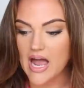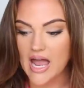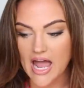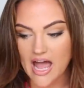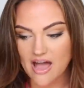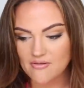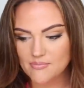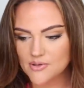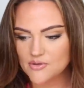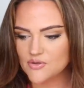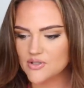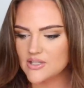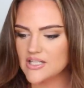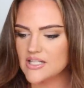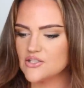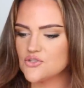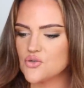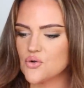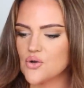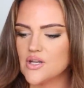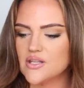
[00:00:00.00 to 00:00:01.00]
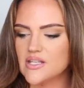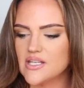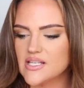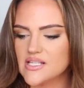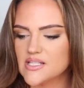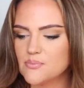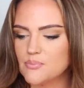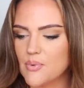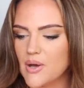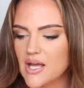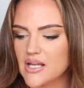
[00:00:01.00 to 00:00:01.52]
I have been really enjoying
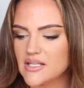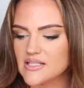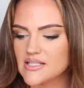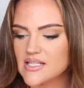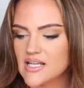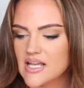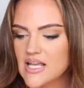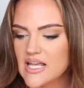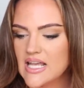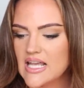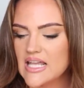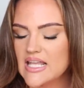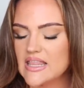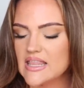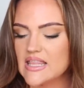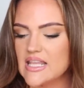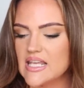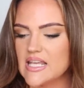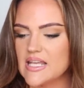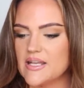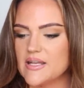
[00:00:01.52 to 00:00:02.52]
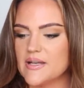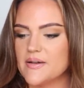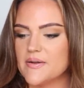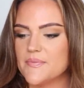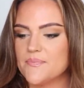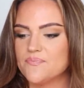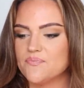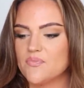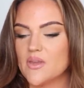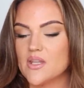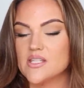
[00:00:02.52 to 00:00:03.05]
this, but the
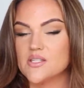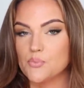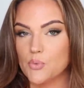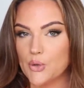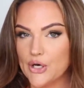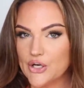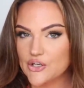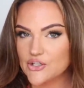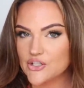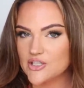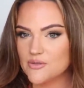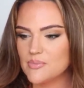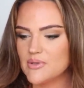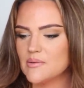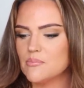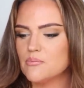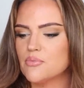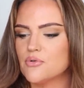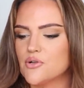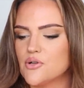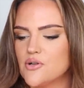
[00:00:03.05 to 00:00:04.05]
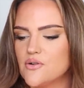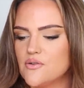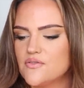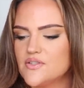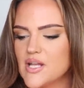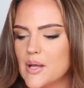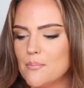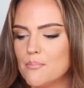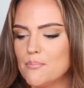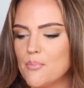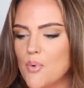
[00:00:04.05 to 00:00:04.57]
sprayer could be improved,
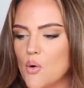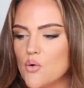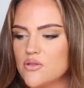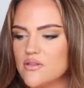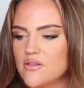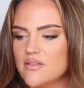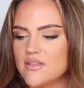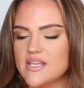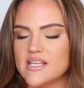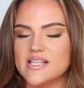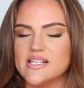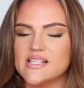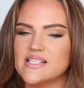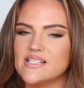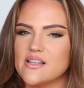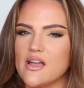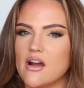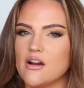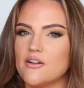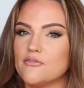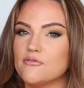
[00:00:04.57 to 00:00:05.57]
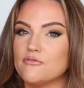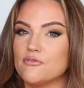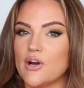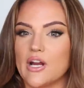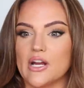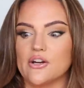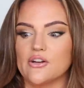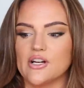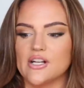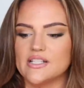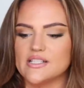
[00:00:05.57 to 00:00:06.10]
and both of these are
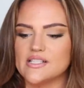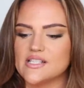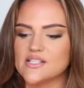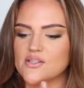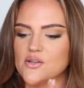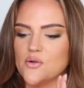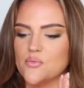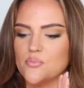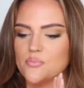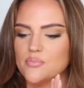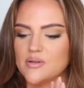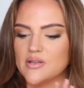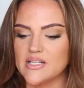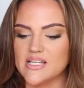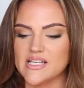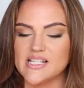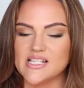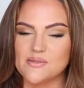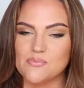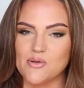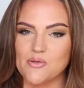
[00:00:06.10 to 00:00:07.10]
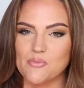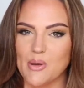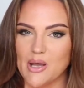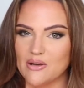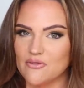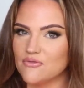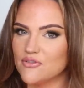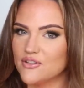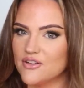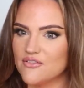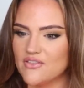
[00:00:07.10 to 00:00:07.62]
fragrance, so please be
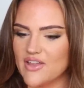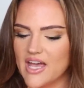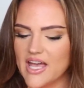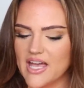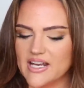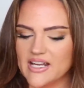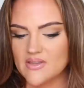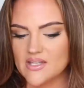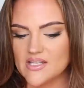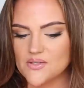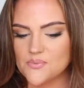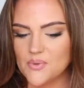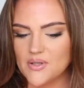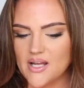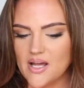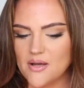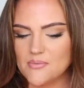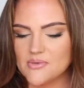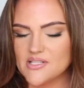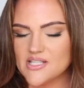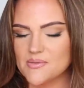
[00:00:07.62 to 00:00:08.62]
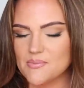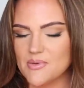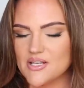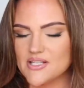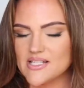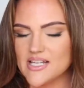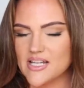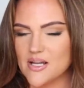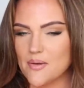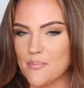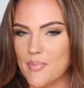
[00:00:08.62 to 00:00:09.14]
mindful of that. This one almost
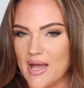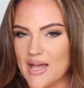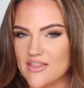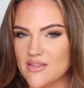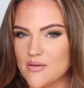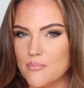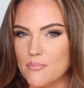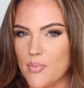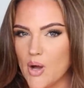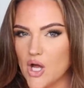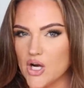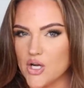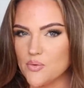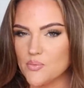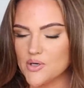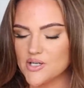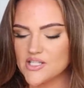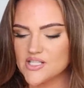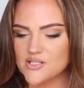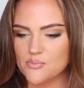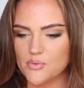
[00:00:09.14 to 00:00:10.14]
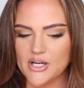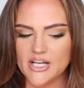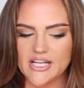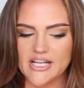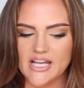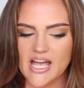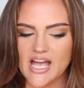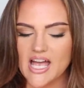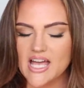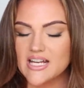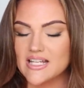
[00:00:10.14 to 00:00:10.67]
smells like a Bath and Body Works spray I
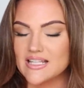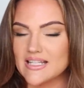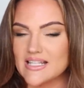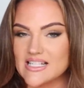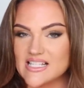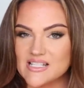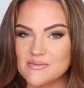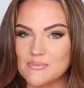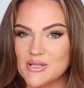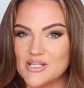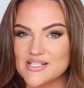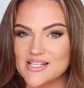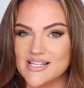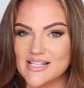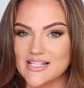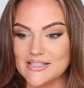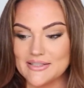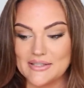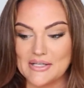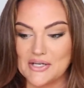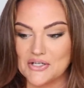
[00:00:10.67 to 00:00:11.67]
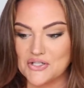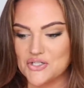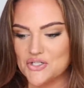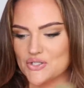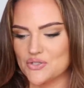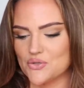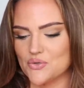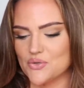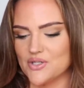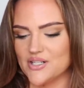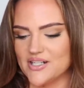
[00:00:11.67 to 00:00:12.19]
had, and this smells like a Lush
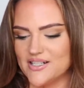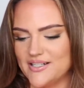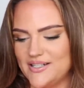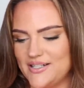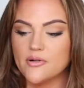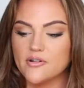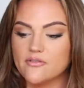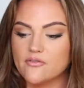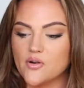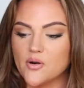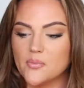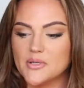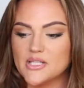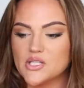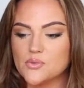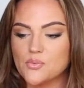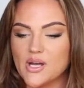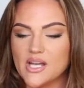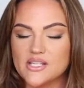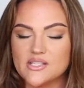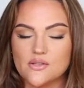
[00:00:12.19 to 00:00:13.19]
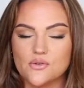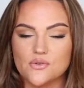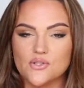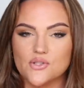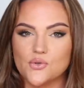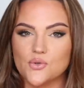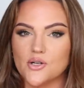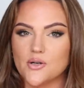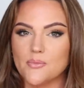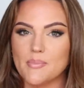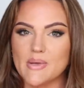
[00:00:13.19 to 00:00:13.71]
store. Performance wise, those
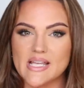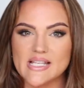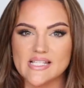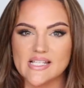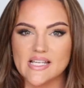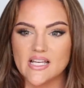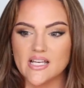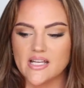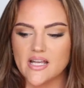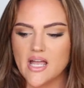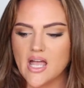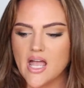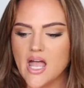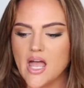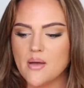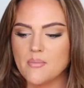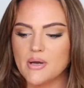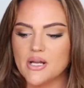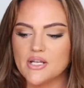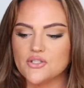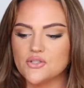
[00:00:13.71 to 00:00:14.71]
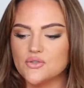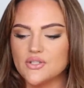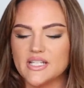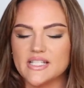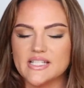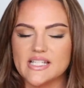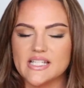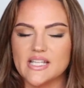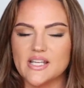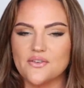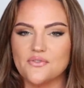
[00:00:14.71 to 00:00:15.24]
two are amazing, but I do
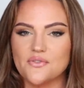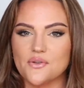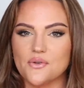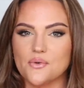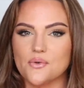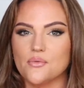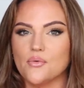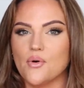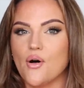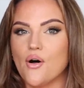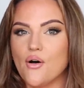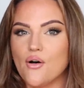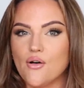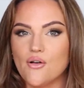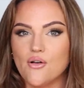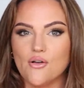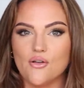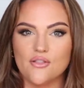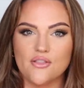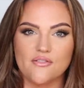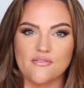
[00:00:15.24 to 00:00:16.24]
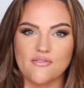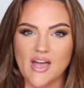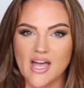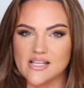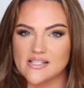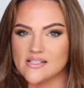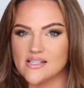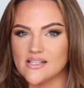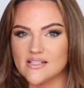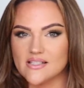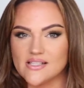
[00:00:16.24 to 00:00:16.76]
like to give you all the
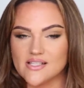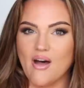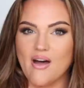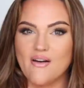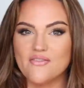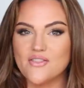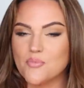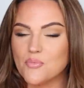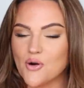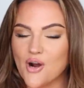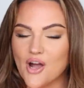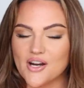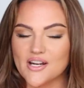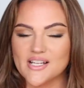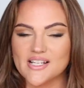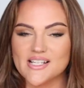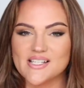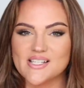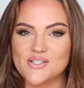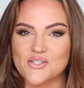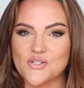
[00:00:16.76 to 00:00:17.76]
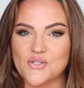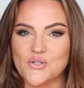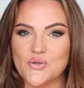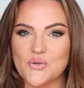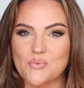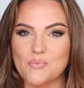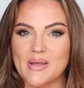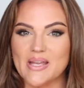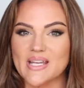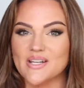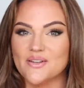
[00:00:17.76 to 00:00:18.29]
facets of the products
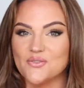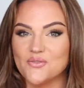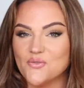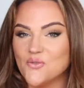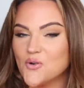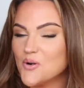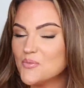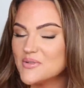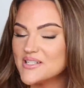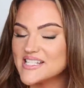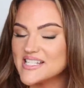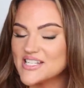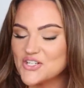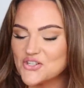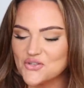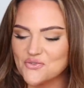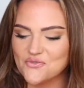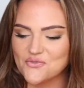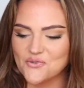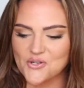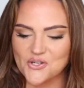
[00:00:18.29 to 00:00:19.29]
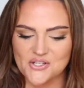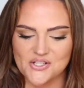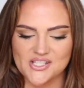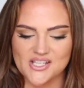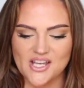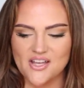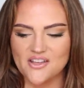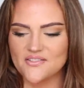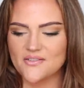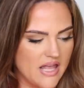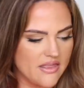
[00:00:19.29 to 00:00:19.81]
to make an informed decision for
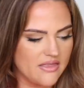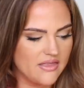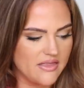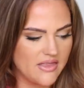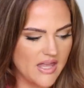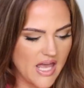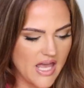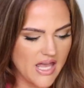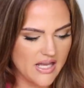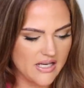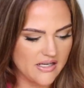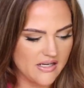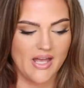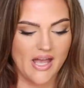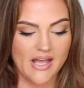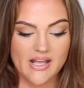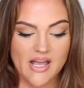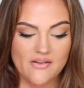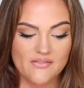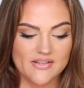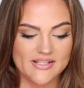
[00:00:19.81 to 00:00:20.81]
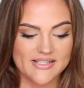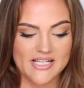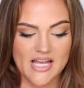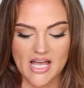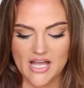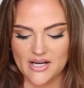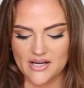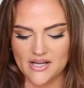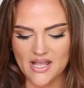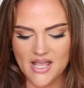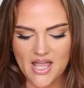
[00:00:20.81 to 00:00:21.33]
yourself. And then I have a
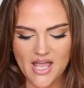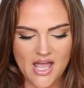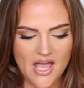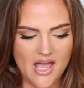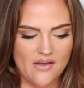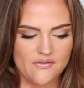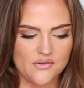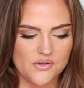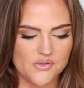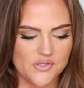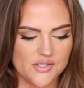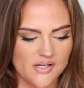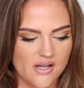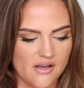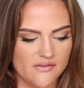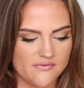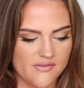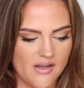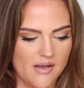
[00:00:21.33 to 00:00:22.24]
ton of new stuff.